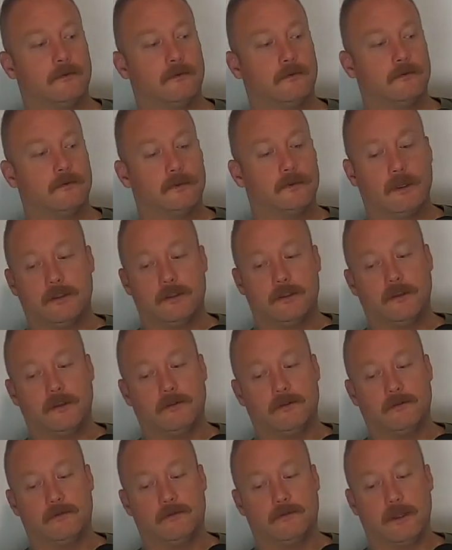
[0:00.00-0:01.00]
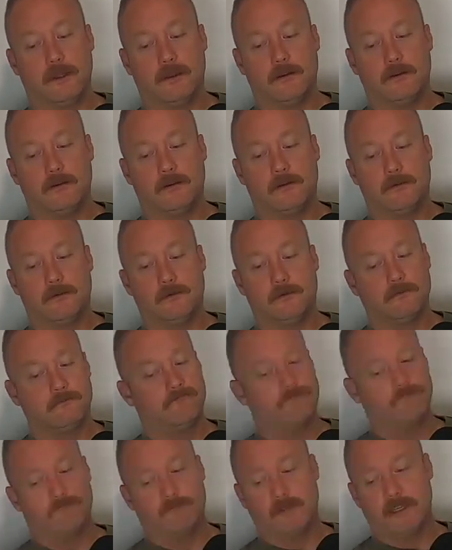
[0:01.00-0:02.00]
That's it. Oh, that's it. That's the questions.
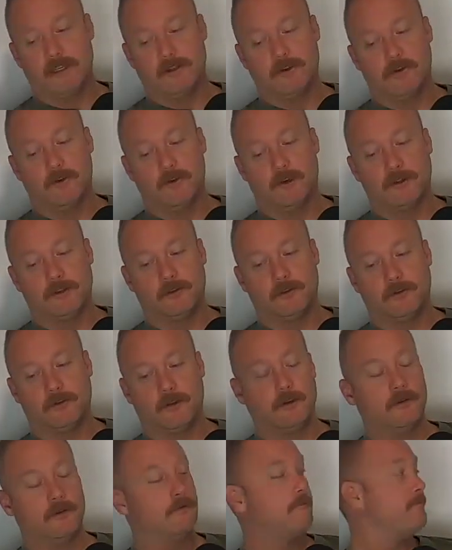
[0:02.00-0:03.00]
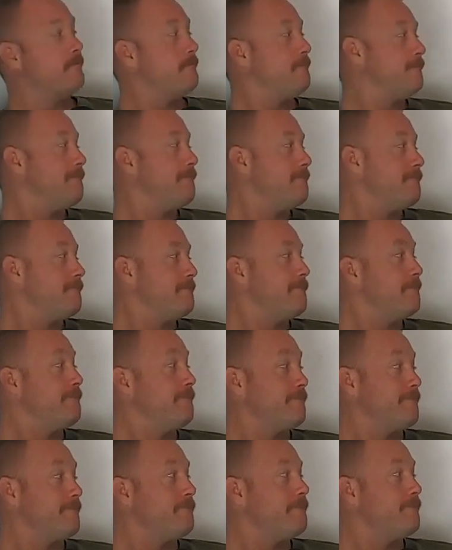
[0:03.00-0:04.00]
Ten questions. That was a good one. That was good. Oh, very
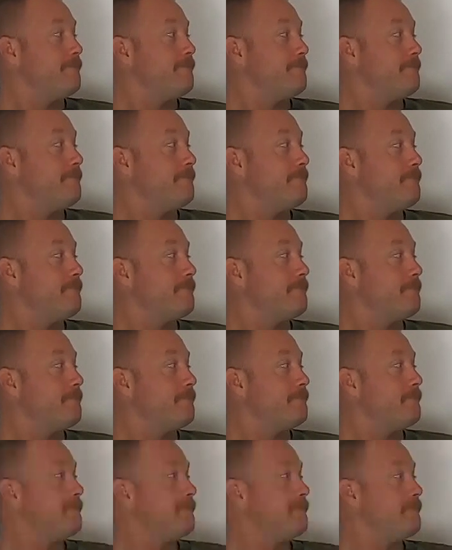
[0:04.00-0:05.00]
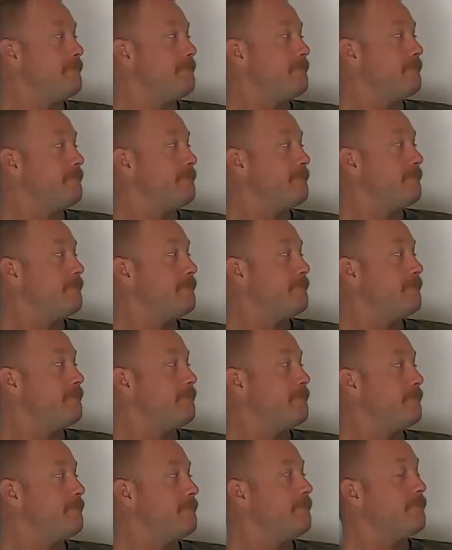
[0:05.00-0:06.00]
quick. And you one real rapid fire ones.
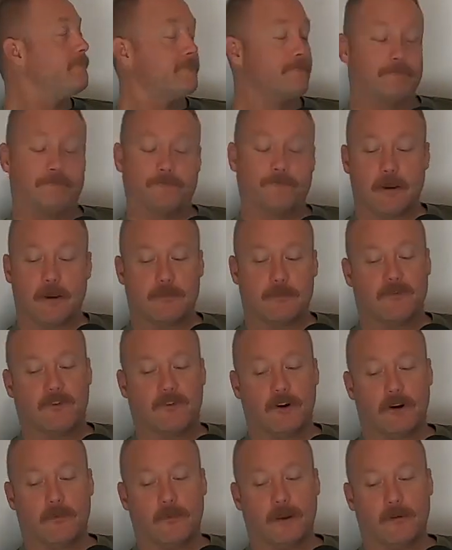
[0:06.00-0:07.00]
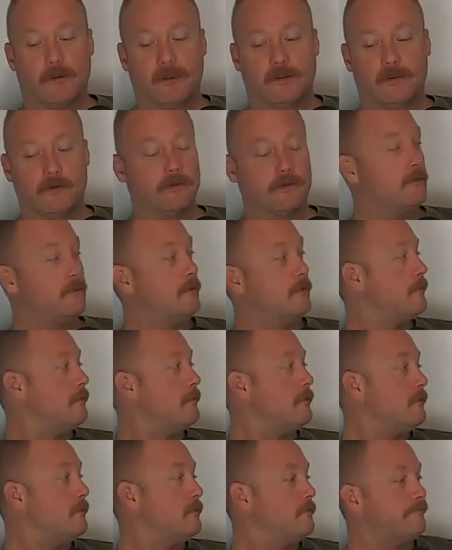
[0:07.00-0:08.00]
Rapid fire, baby.
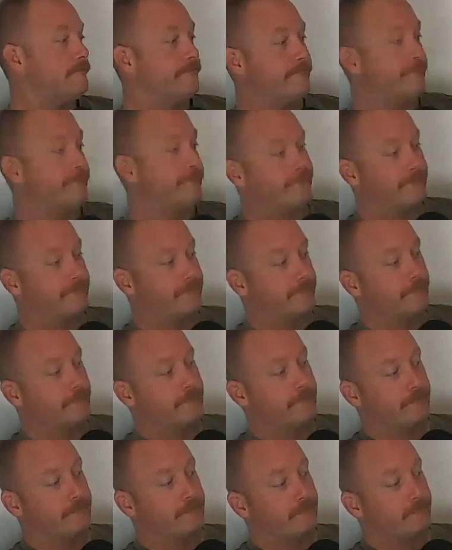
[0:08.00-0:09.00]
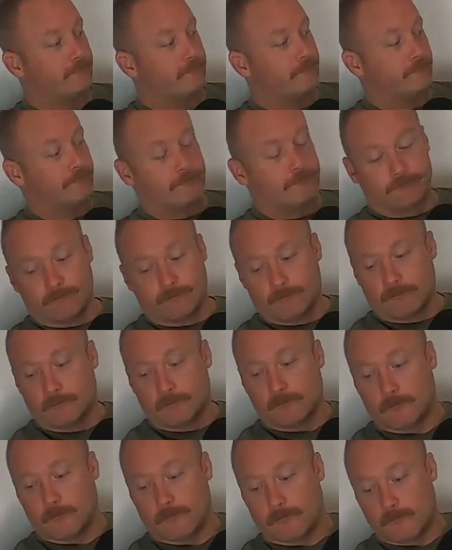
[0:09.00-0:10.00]
Easy done.
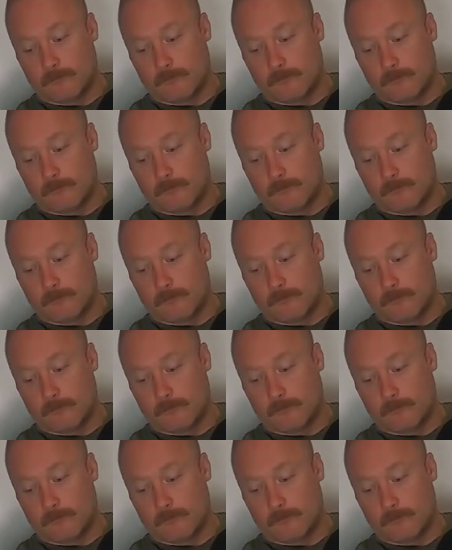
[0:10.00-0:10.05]
Peace.